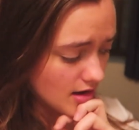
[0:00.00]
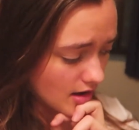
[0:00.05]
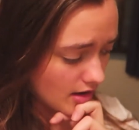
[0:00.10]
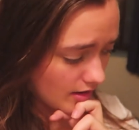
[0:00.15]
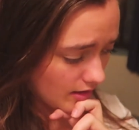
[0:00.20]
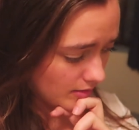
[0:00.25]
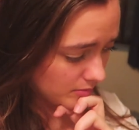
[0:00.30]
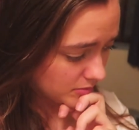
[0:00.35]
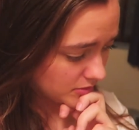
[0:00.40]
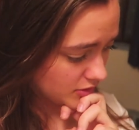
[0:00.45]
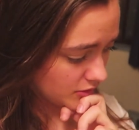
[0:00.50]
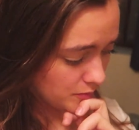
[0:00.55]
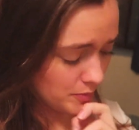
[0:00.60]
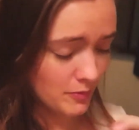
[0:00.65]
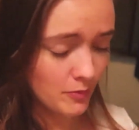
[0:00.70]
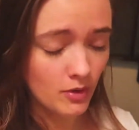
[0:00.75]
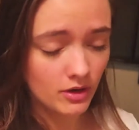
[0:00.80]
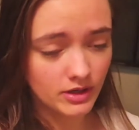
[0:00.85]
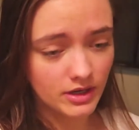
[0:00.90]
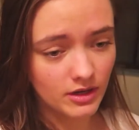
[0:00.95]
Um, so I've
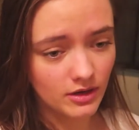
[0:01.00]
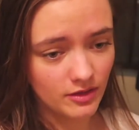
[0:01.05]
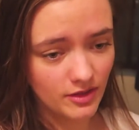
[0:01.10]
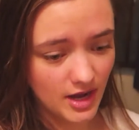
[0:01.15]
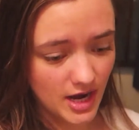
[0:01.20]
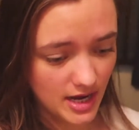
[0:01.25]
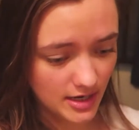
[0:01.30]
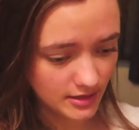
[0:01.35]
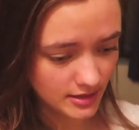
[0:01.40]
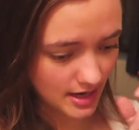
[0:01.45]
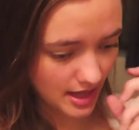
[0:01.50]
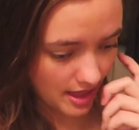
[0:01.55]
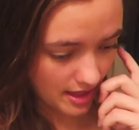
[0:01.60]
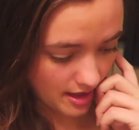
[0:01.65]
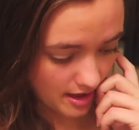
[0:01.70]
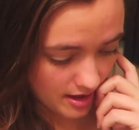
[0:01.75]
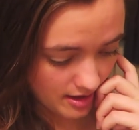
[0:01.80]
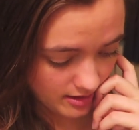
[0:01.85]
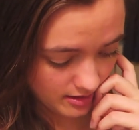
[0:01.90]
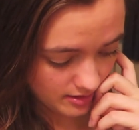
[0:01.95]
been working on that,
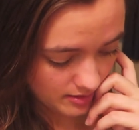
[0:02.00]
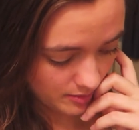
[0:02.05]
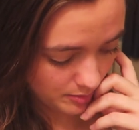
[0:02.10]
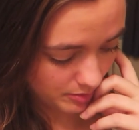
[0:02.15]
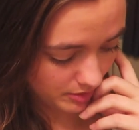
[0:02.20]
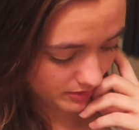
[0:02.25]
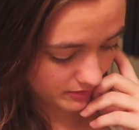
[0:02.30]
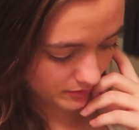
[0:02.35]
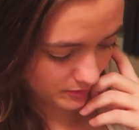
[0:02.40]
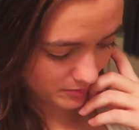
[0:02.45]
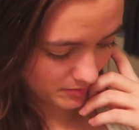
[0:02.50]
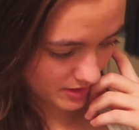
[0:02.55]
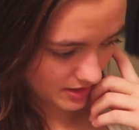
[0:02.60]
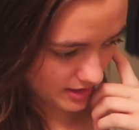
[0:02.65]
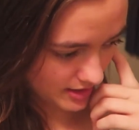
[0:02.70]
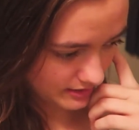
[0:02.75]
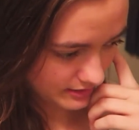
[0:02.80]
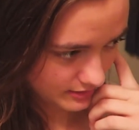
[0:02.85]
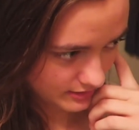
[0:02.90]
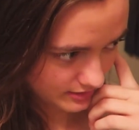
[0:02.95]
and apart from
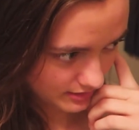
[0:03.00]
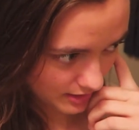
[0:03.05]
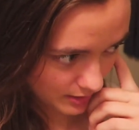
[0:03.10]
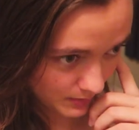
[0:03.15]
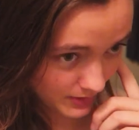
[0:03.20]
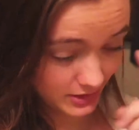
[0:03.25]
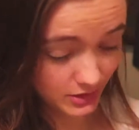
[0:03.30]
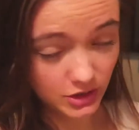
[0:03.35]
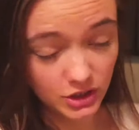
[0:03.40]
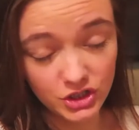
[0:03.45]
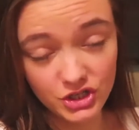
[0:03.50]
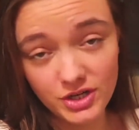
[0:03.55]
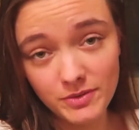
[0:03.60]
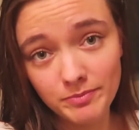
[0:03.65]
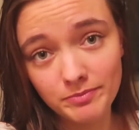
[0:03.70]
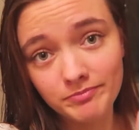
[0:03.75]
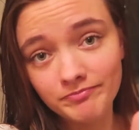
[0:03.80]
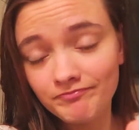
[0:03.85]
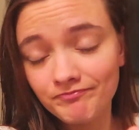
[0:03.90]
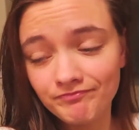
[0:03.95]
that, I went to the
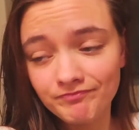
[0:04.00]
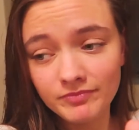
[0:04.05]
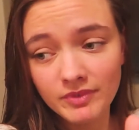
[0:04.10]
gym,